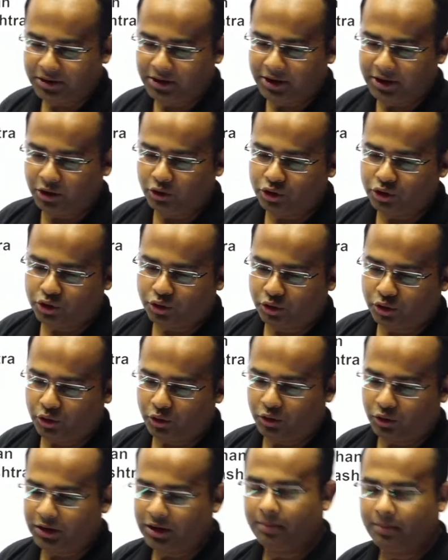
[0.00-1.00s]
thing you should
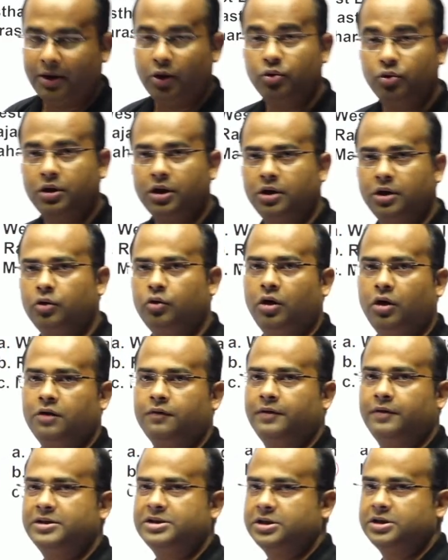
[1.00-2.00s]
note about Gangaur
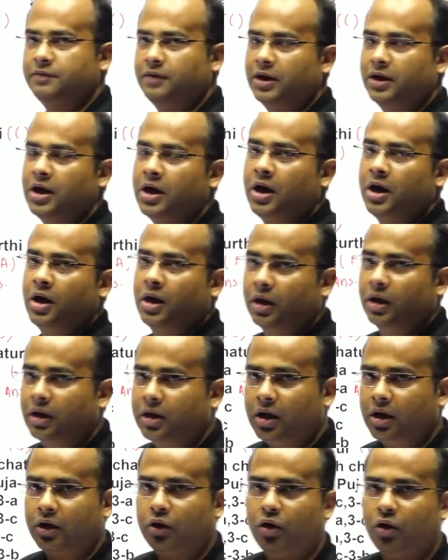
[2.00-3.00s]
festival,
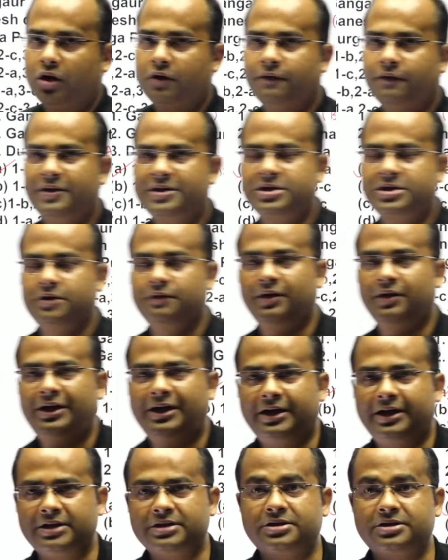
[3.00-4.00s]

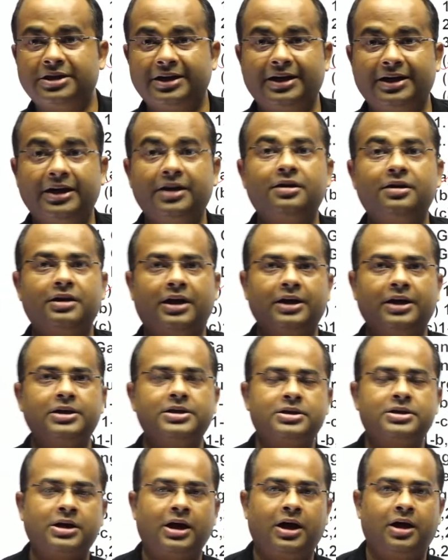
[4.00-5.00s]
it is did in
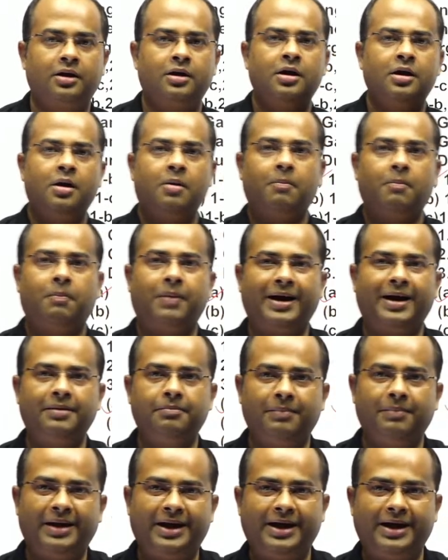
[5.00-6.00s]
Rajasthan by
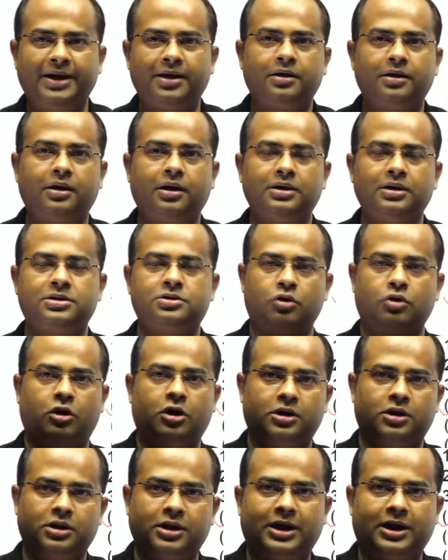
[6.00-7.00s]
maiden girls
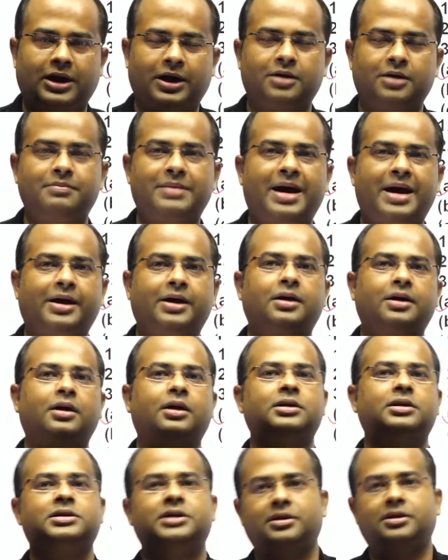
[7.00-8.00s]
or the unmarried
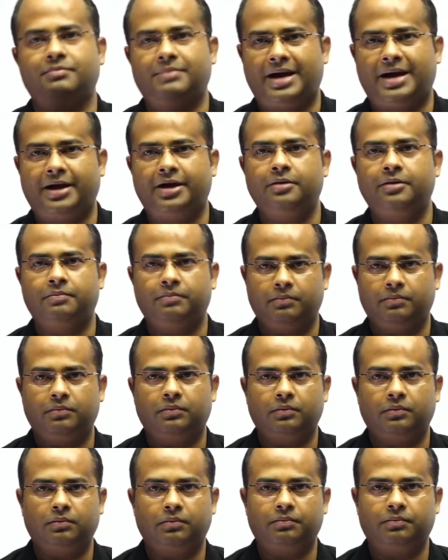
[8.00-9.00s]
girls and married
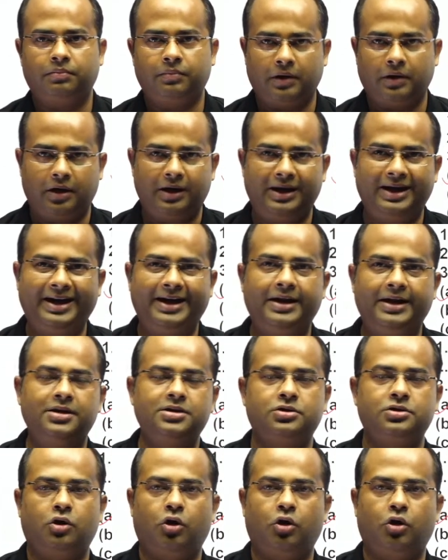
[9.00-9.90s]
ladies